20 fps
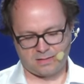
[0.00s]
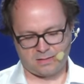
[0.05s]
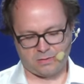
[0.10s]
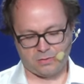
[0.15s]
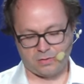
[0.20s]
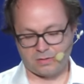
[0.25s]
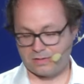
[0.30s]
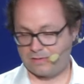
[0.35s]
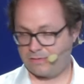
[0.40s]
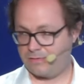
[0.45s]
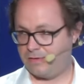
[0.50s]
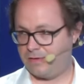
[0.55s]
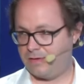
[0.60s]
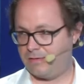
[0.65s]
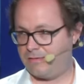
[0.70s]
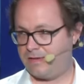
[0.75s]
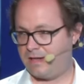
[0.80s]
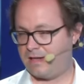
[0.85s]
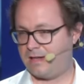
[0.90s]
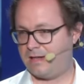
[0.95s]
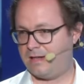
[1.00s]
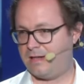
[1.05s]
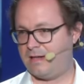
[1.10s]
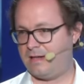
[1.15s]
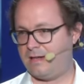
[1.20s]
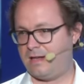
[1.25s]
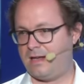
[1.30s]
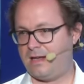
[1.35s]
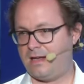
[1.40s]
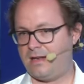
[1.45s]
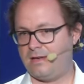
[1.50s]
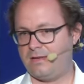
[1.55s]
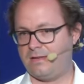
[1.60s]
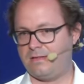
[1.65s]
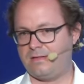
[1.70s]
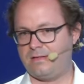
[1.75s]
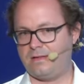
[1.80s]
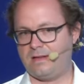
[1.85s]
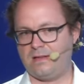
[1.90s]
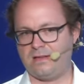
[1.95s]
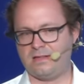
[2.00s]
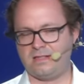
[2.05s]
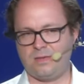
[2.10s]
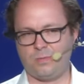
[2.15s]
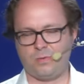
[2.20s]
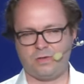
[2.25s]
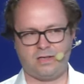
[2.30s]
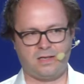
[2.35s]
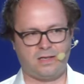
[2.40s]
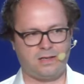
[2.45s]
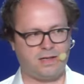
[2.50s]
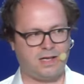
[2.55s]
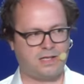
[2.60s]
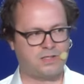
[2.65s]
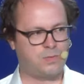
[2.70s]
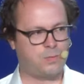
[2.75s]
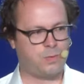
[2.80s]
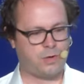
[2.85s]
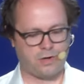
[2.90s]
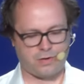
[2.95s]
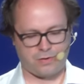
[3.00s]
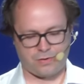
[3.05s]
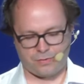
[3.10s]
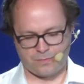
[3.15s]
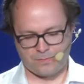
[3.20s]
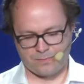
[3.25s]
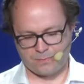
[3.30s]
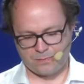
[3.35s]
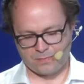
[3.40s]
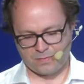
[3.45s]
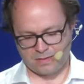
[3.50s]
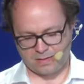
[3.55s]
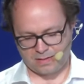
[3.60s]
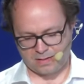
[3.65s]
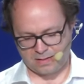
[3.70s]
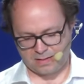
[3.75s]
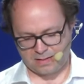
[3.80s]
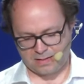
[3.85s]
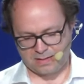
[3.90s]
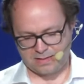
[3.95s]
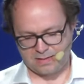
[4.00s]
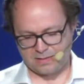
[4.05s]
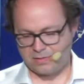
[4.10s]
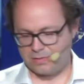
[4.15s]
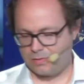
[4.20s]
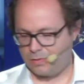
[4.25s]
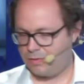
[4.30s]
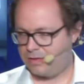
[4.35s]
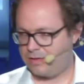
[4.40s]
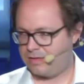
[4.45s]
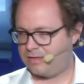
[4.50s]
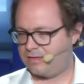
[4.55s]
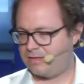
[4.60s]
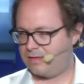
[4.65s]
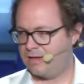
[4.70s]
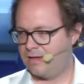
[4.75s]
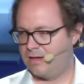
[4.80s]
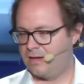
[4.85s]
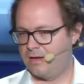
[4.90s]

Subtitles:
Lucas Villavecchia and the team at Gatopardo Ediciones